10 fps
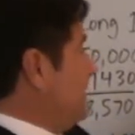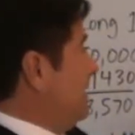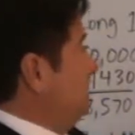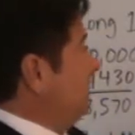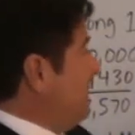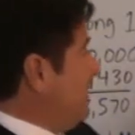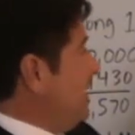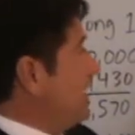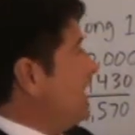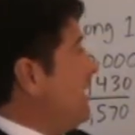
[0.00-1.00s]
So,
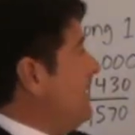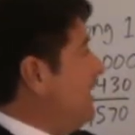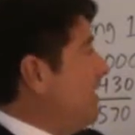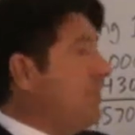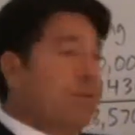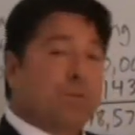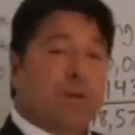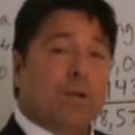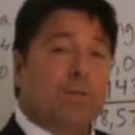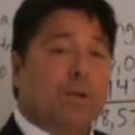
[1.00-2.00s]
that's how the leverage
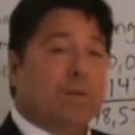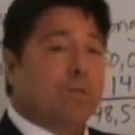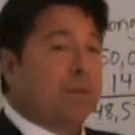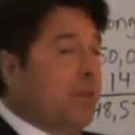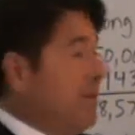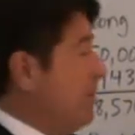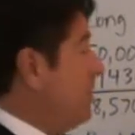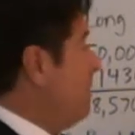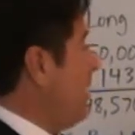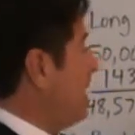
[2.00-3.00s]
works with the
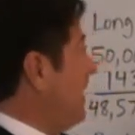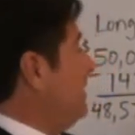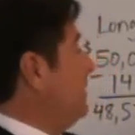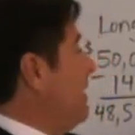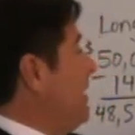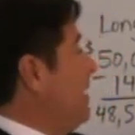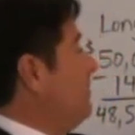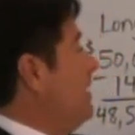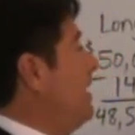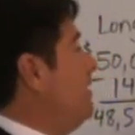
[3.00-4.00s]
cocoa market.
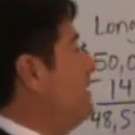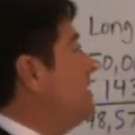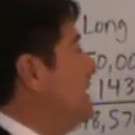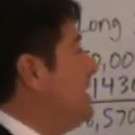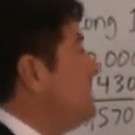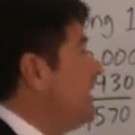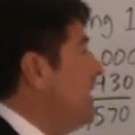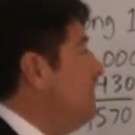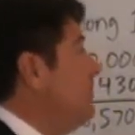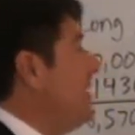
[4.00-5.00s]
Right here it
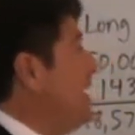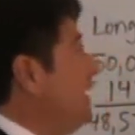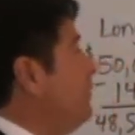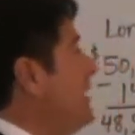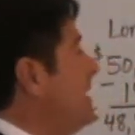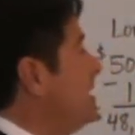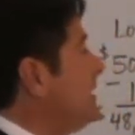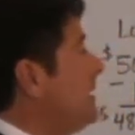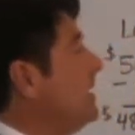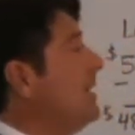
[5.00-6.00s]
says infinity
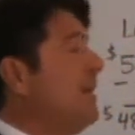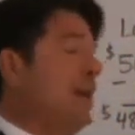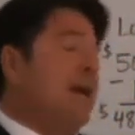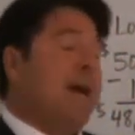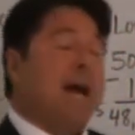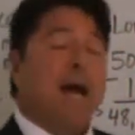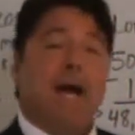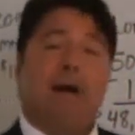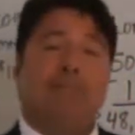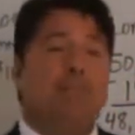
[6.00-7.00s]
risk.
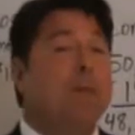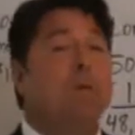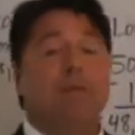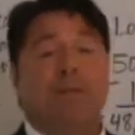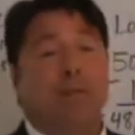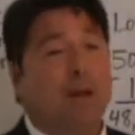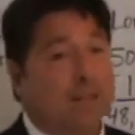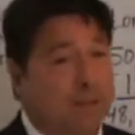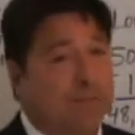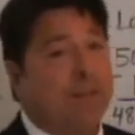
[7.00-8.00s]
No one's ever
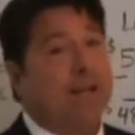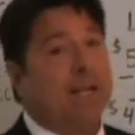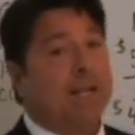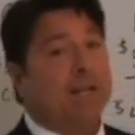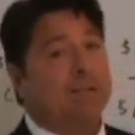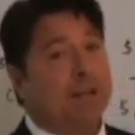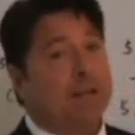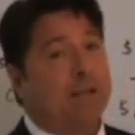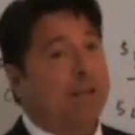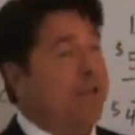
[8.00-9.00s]
lost infinity
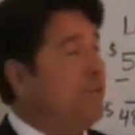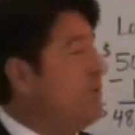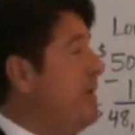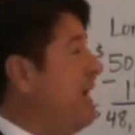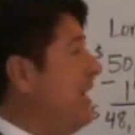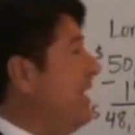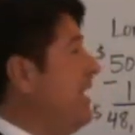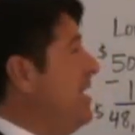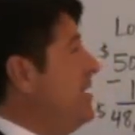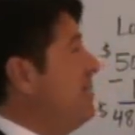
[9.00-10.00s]
in a
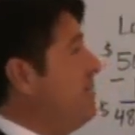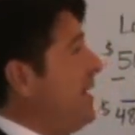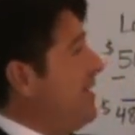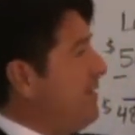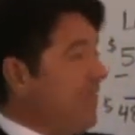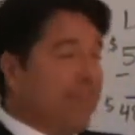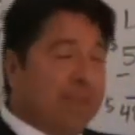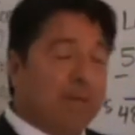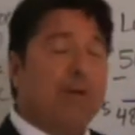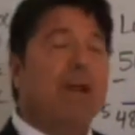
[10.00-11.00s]
trade. But
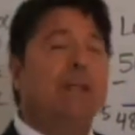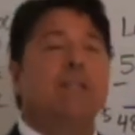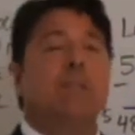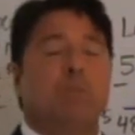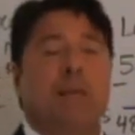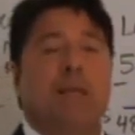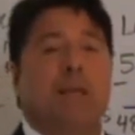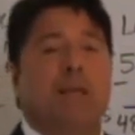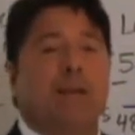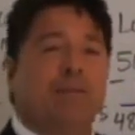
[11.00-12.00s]
theoretically
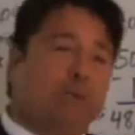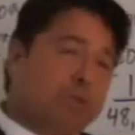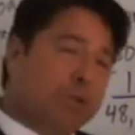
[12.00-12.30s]
speaking, if you